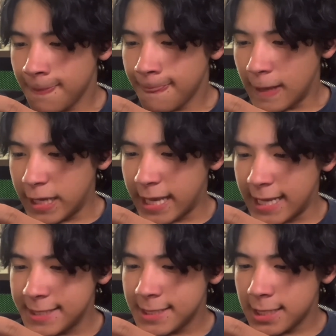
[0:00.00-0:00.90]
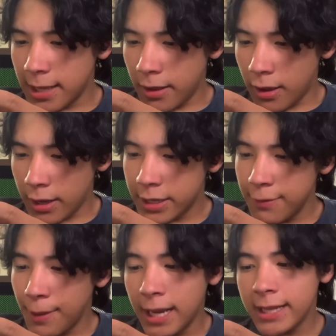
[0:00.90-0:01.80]
against the
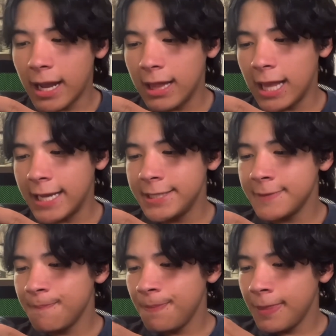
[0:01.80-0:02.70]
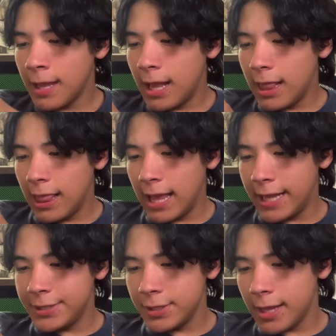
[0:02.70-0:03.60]
occupying allies,
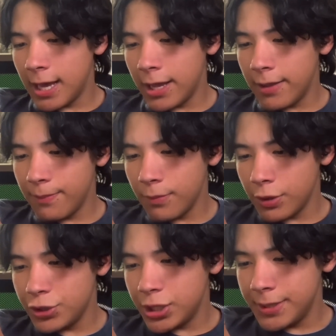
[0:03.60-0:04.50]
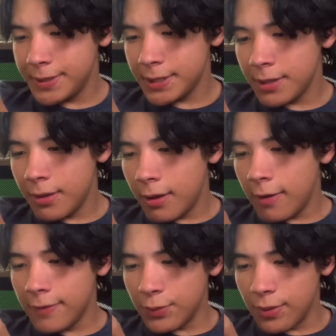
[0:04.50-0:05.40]
led to the emergence
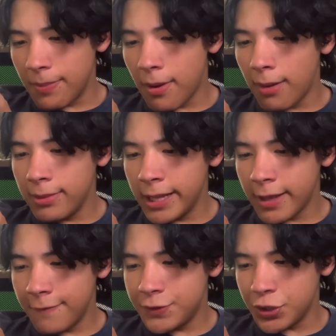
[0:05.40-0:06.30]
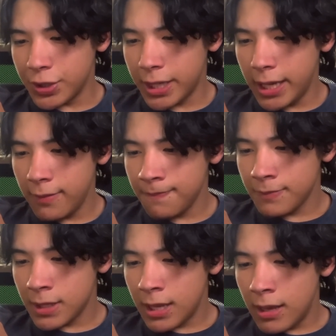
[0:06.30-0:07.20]
of the Republic of Turkey
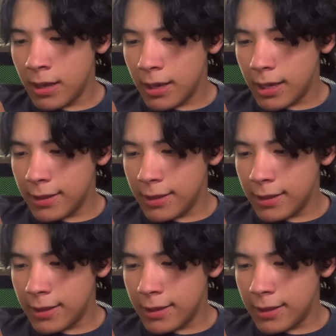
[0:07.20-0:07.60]
in the